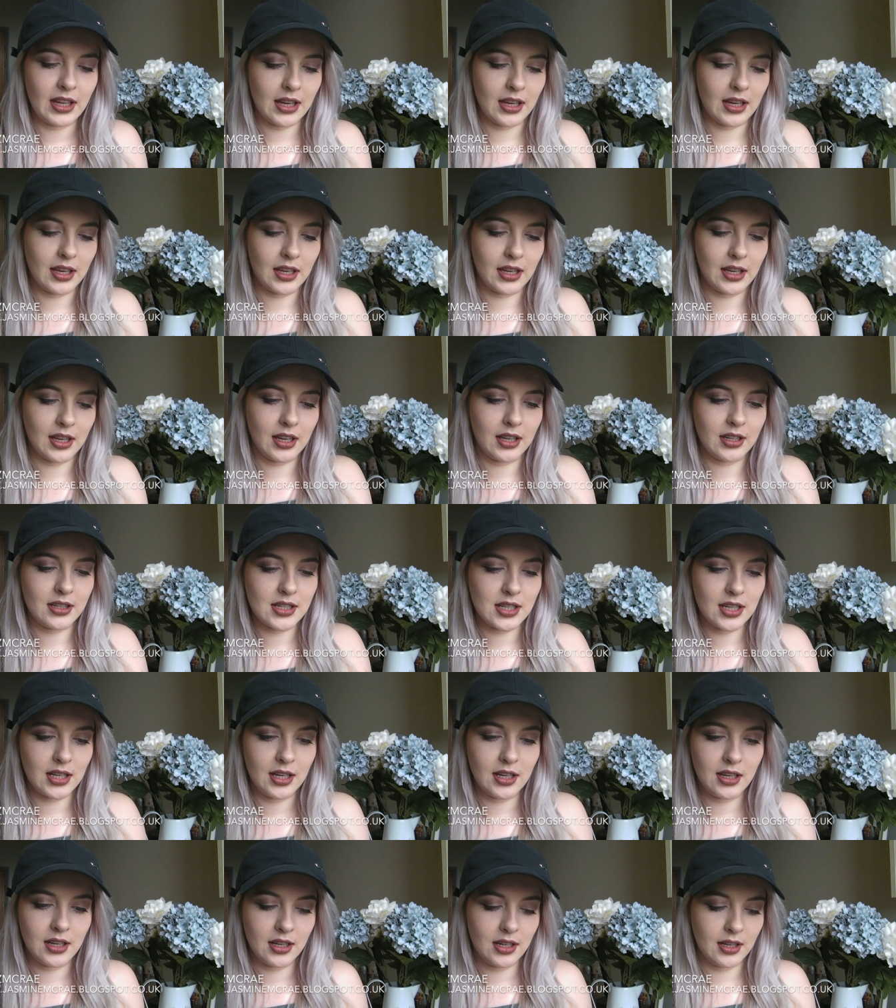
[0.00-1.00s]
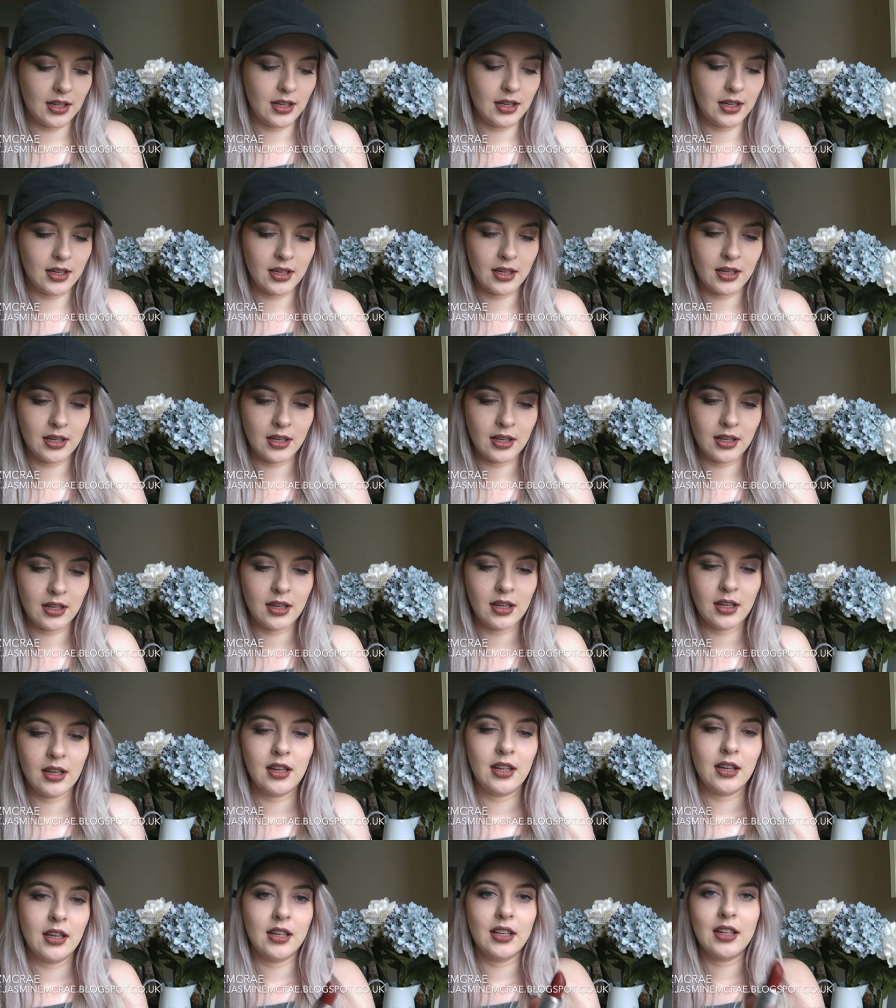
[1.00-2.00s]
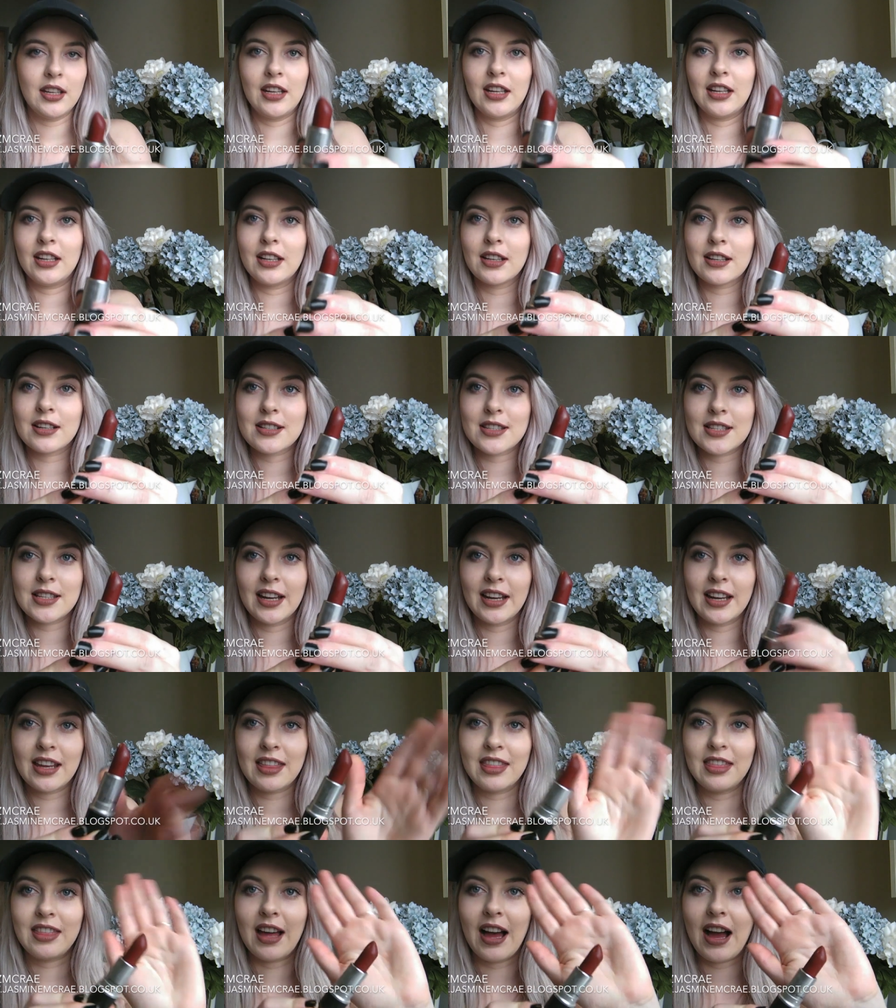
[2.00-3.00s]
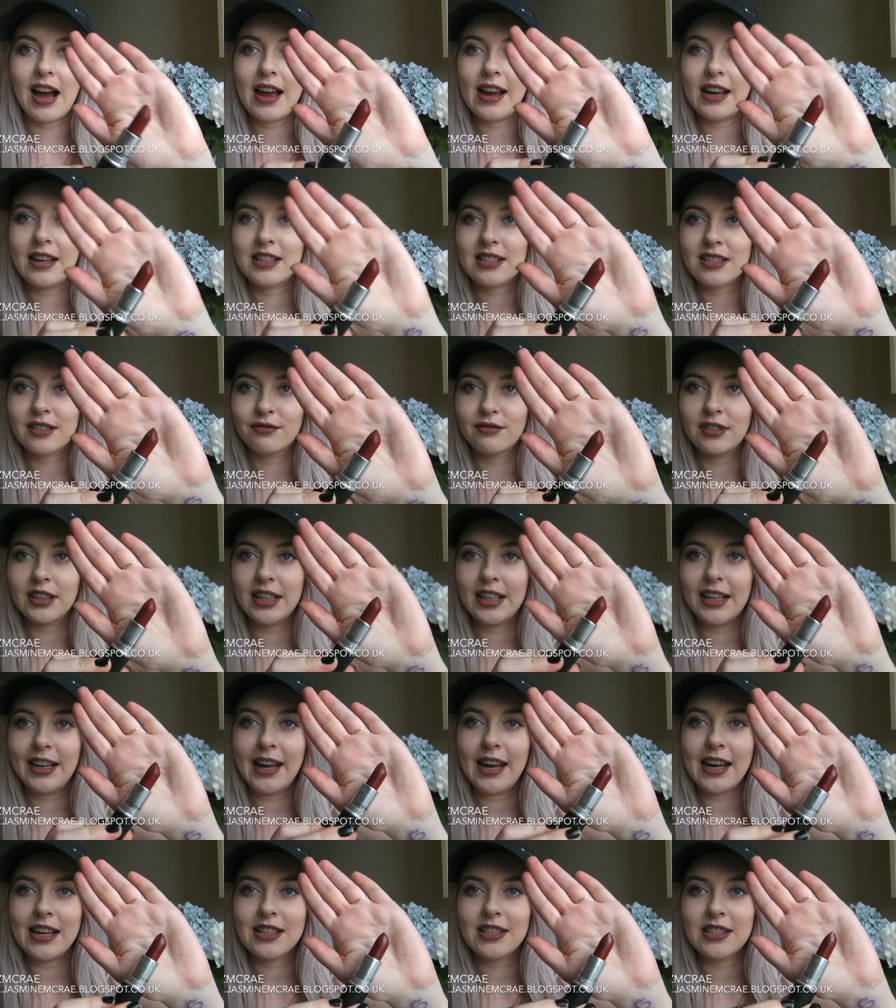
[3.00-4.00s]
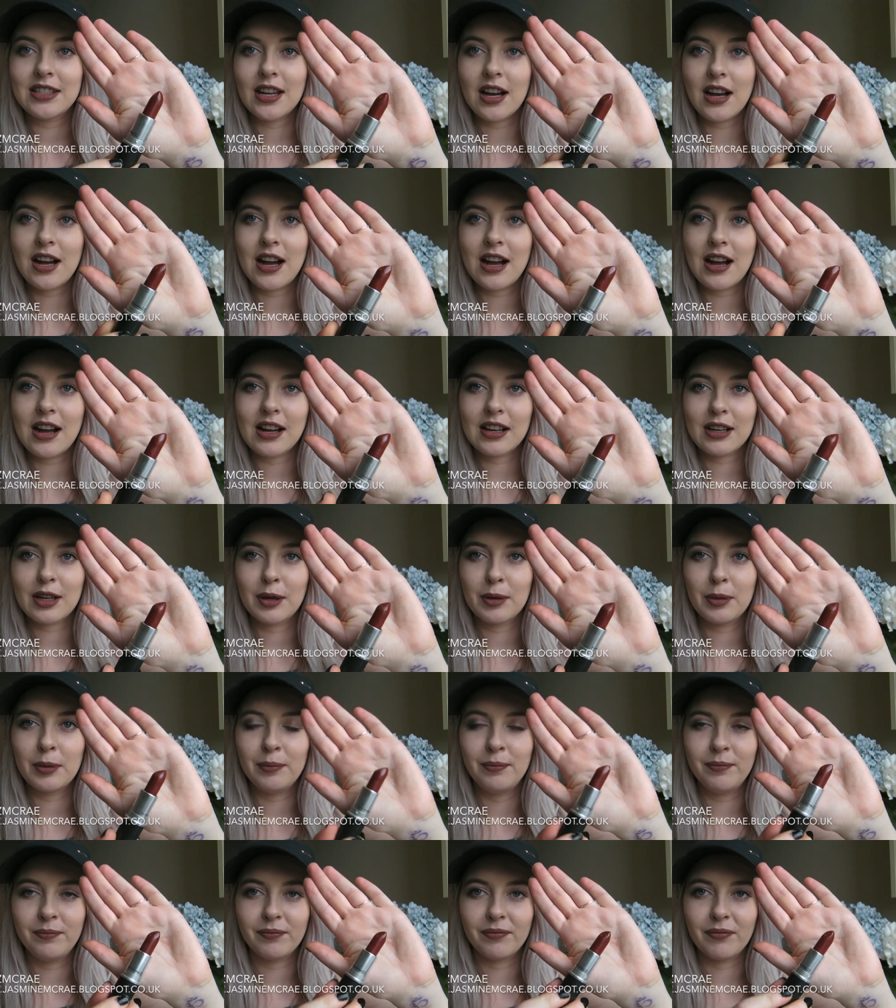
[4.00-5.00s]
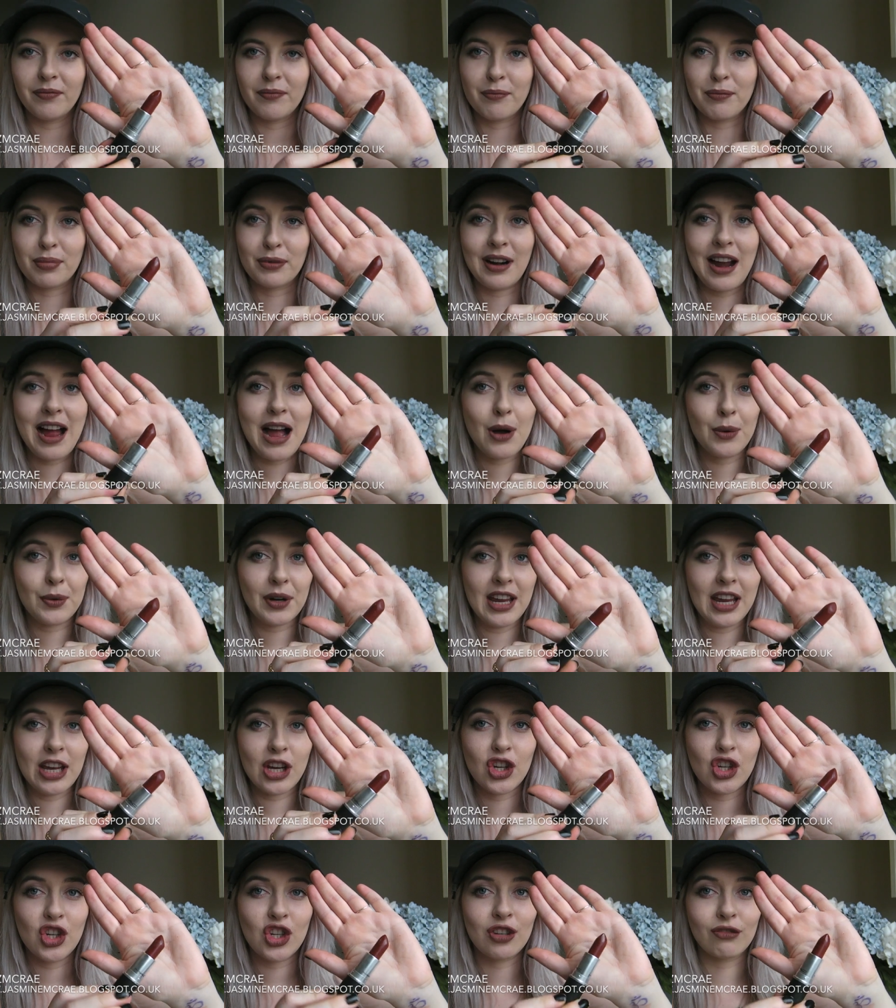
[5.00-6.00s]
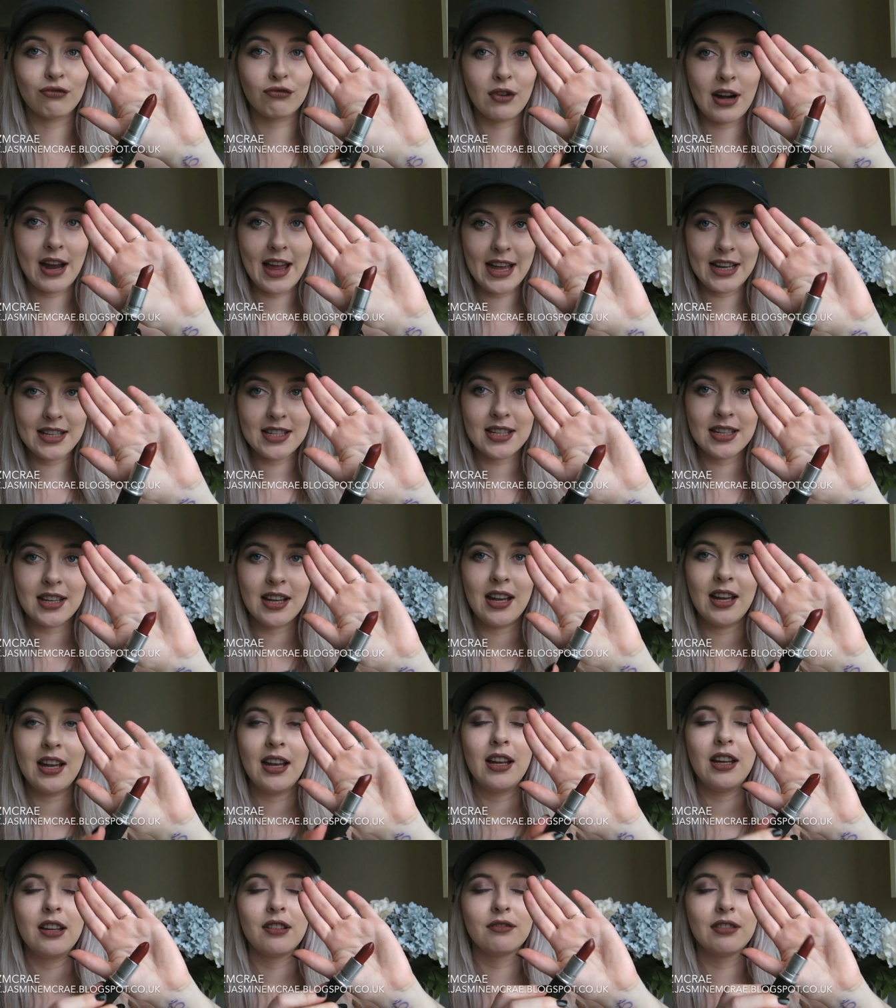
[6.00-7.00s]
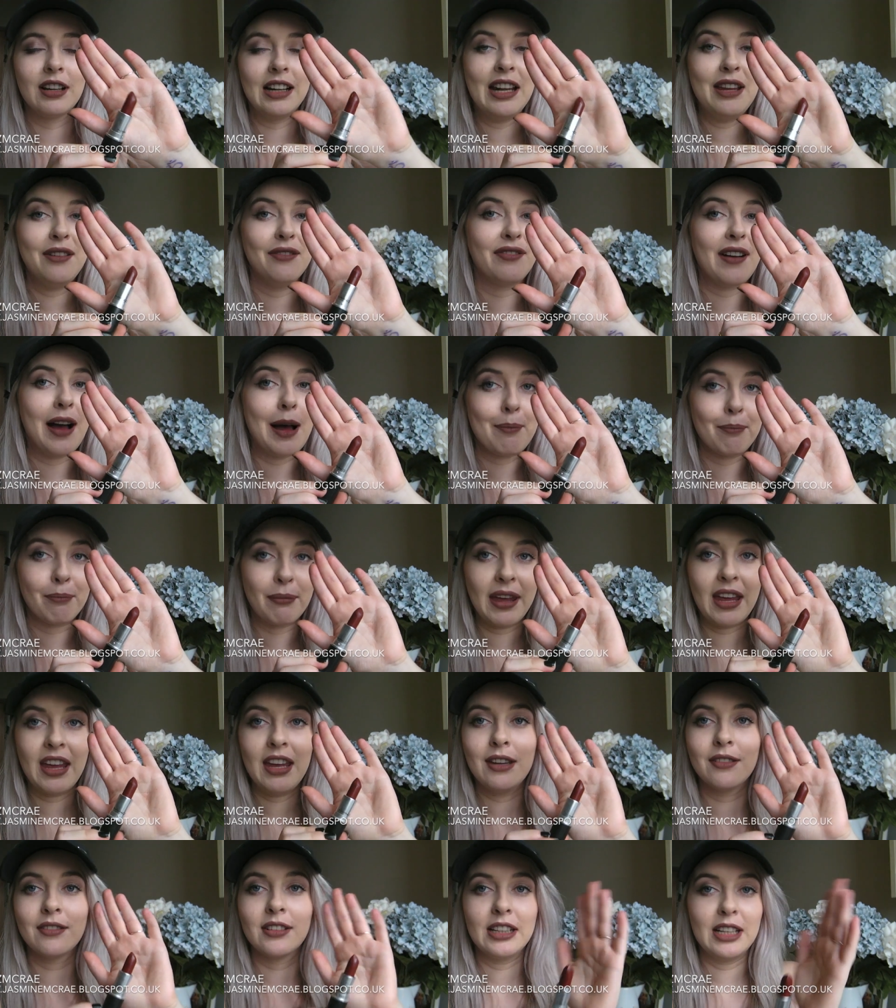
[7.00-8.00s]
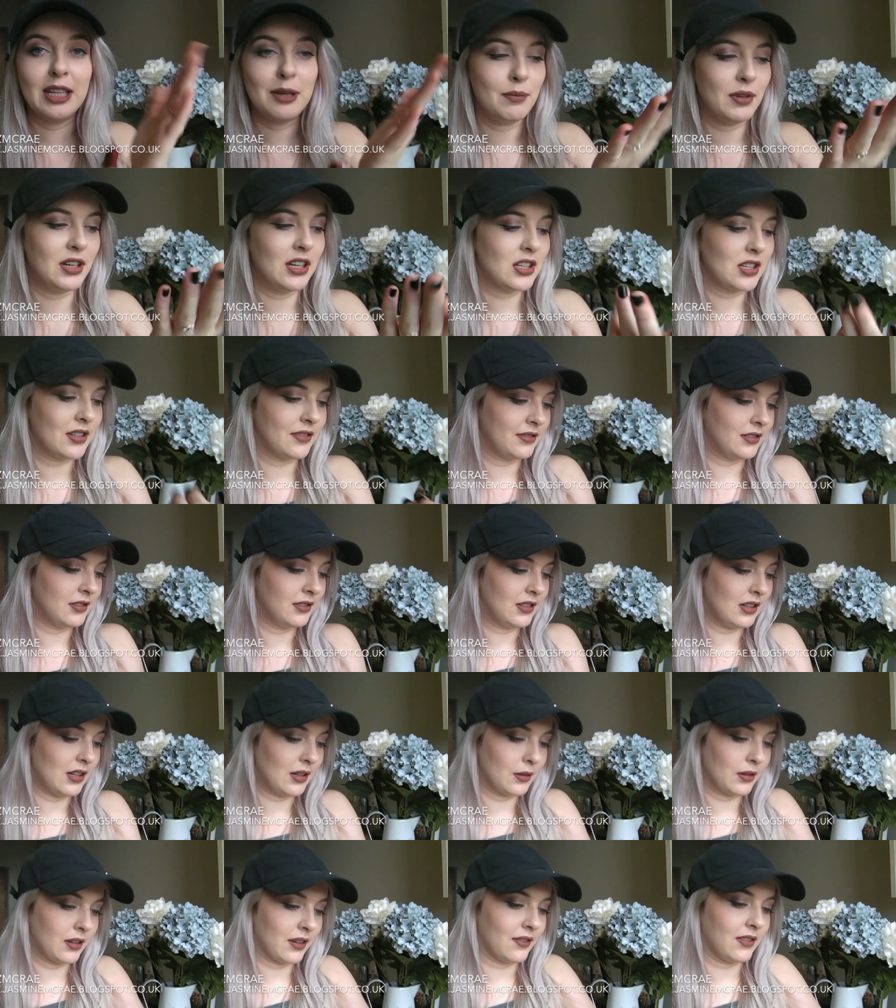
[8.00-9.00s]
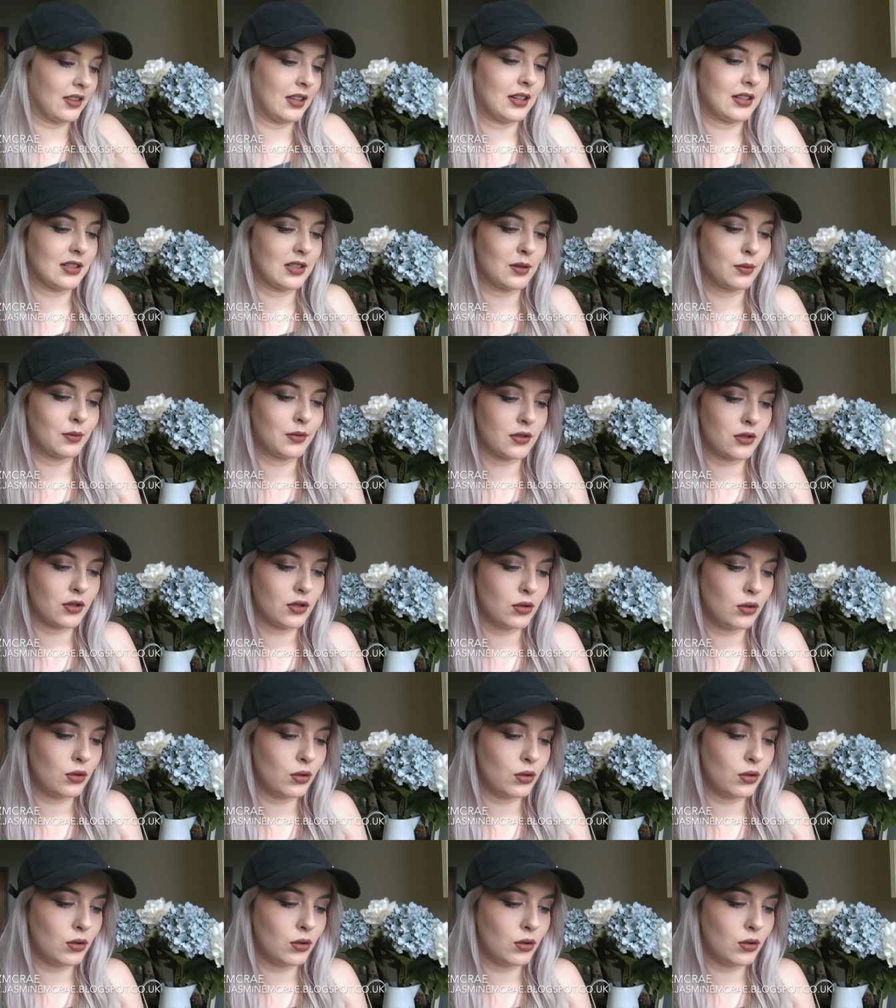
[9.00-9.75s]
and it looks like that. It's really dark brownish red, really vampy, really beautiful. I'll give that a swatch